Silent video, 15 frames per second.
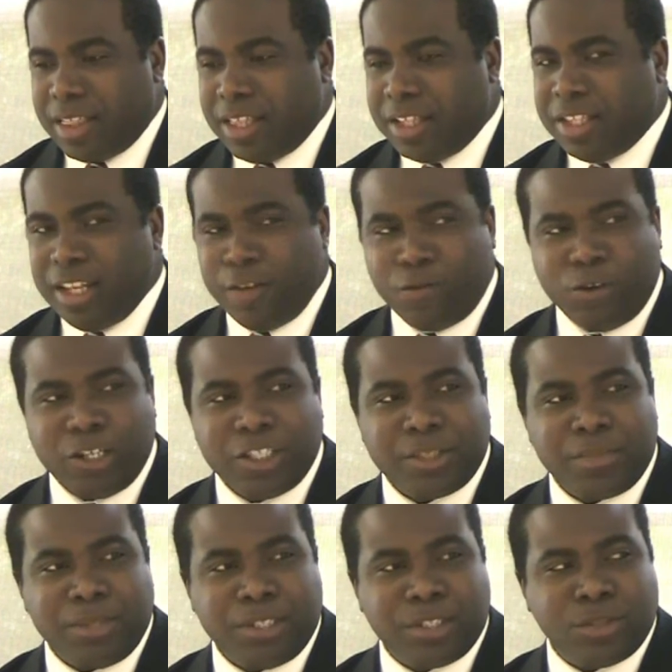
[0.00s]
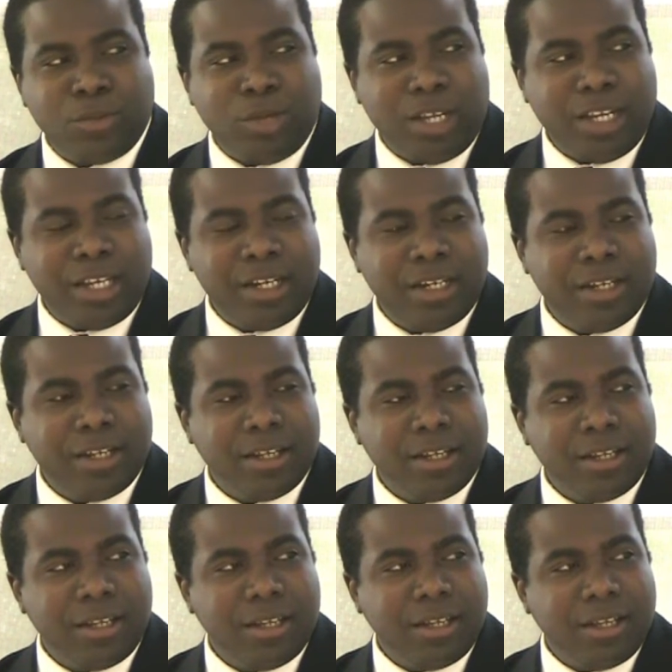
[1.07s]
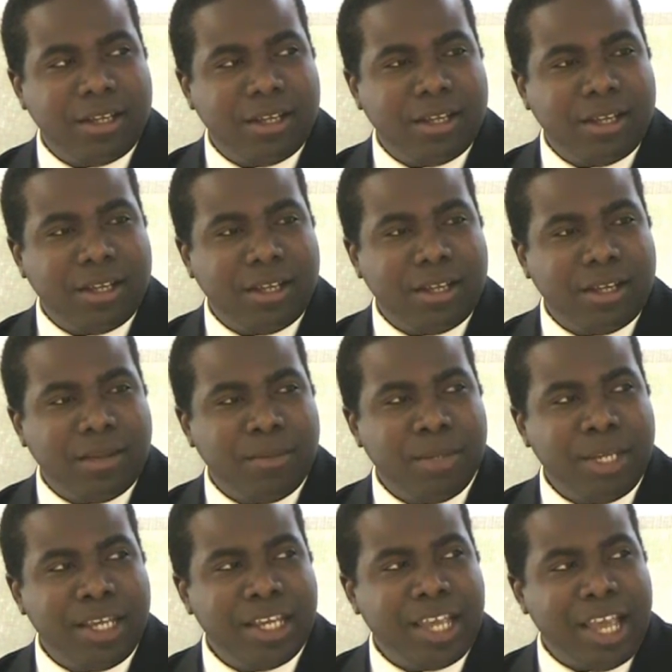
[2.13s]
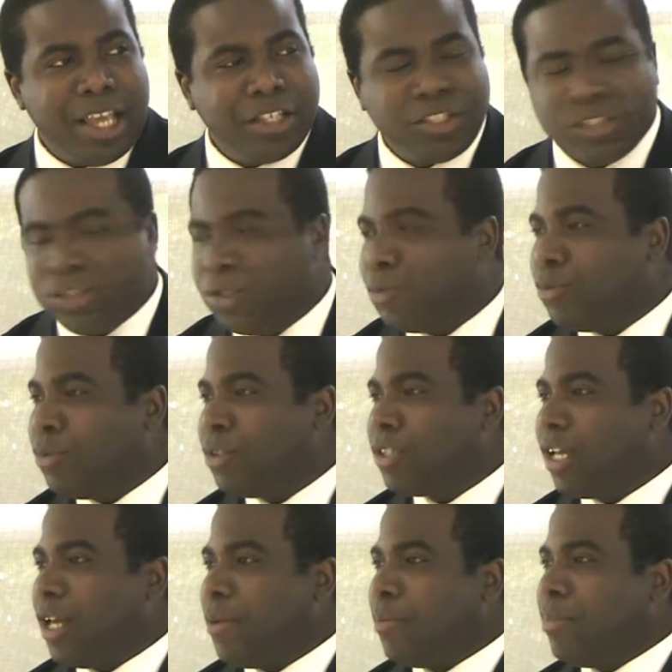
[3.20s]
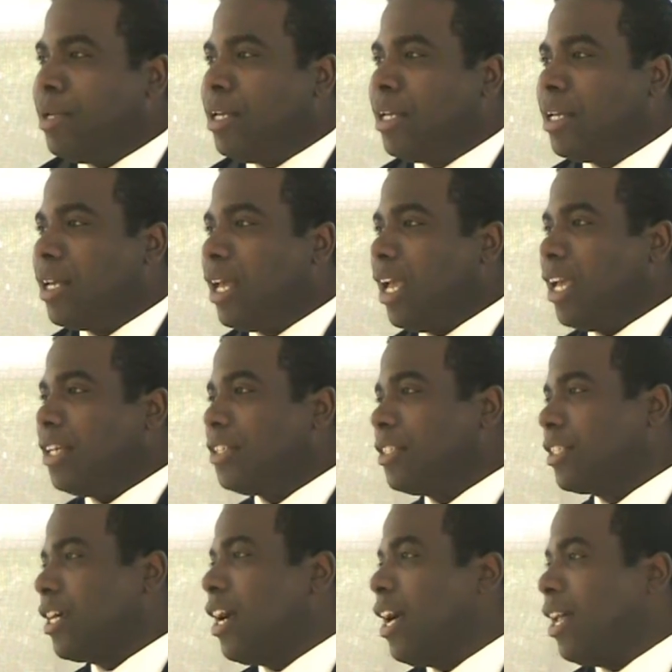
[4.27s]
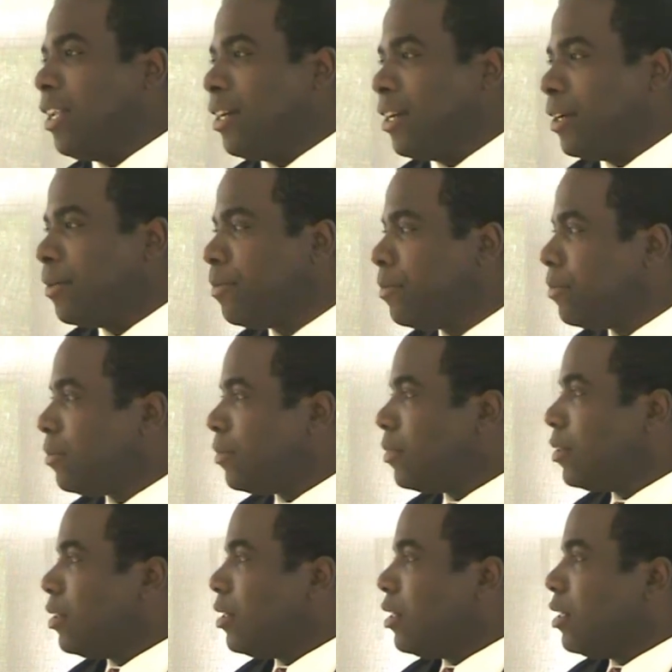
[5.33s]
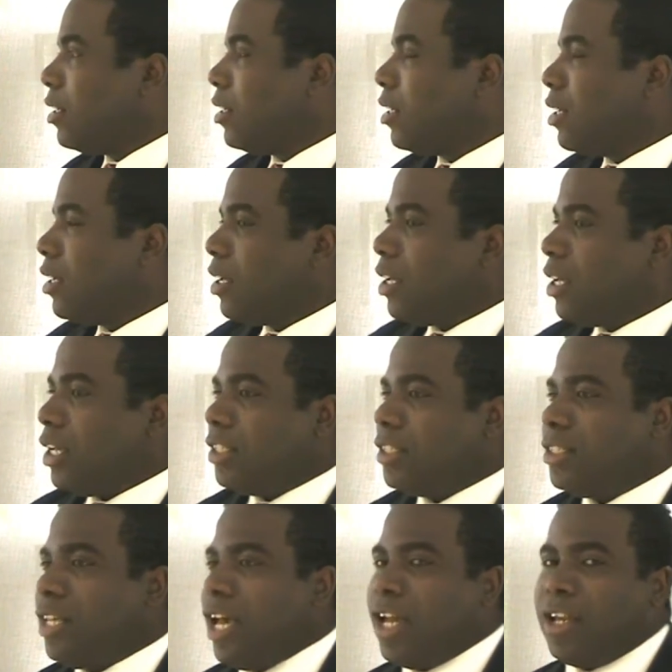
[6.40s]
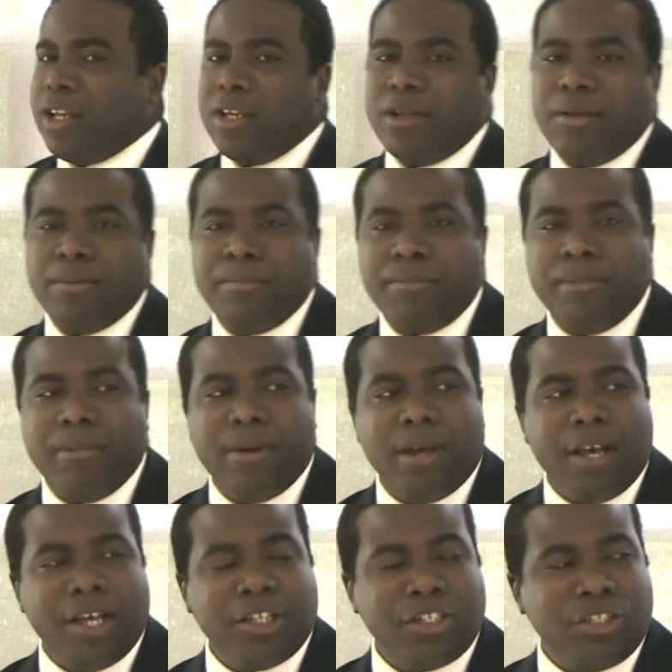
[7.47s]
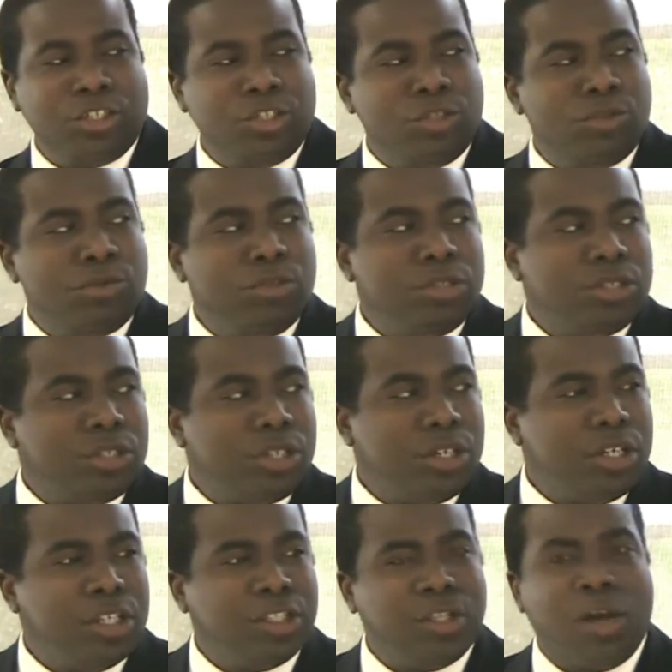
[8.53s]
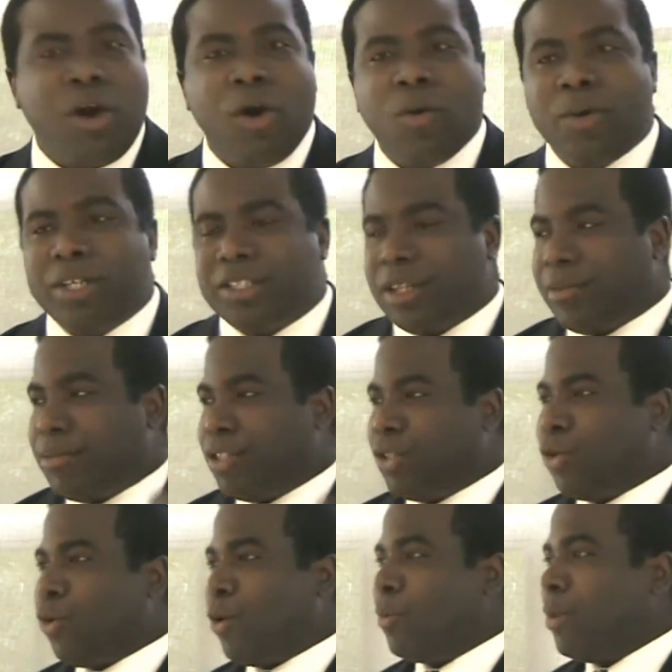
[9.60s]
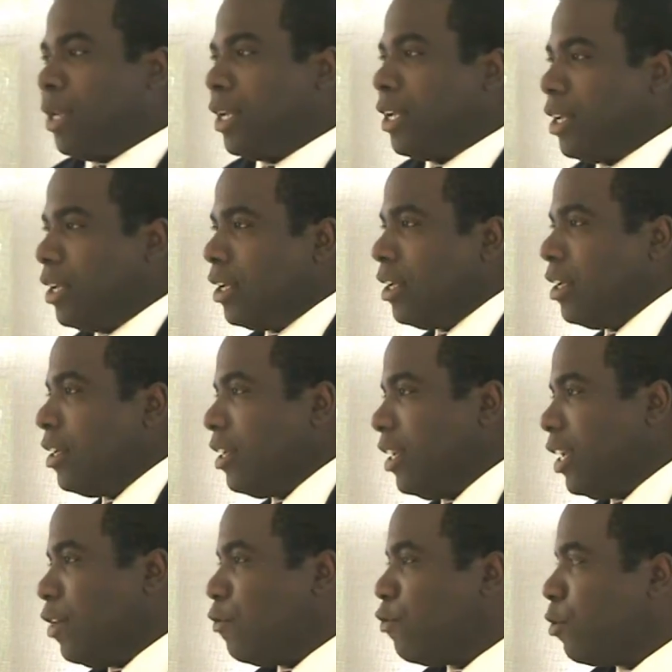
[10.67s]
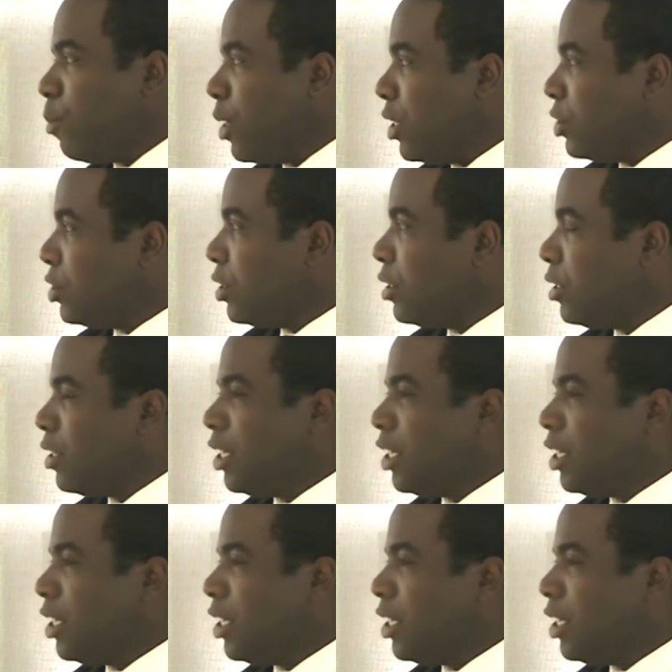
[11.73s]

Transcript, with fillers: The difference between being a student and being a scholar is that a student is always absorbing information.